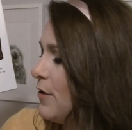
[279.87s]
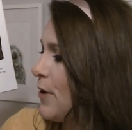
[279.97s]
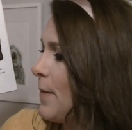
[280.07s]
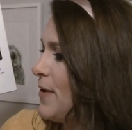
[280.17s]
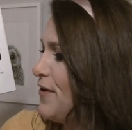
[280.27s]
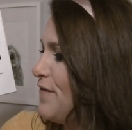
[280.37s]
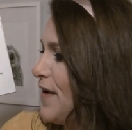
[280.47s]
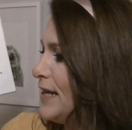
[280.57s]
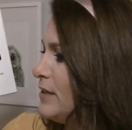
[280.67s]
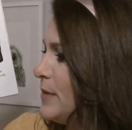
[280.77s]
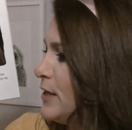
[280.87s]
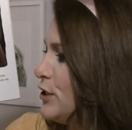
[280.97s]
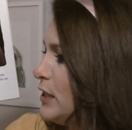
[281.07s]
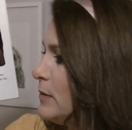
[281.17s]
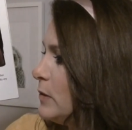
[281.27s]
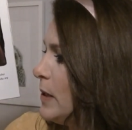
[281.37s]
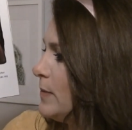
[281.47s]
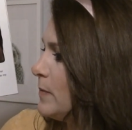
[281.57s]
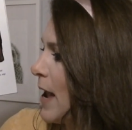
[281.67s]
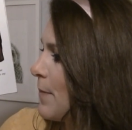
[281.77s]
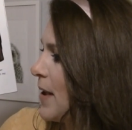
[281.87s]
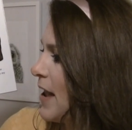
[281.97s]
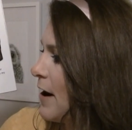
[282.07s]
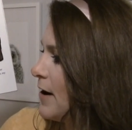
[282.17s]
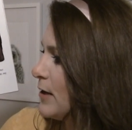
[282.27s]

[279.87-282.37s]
Grandmother finds me. She sweeps back my hair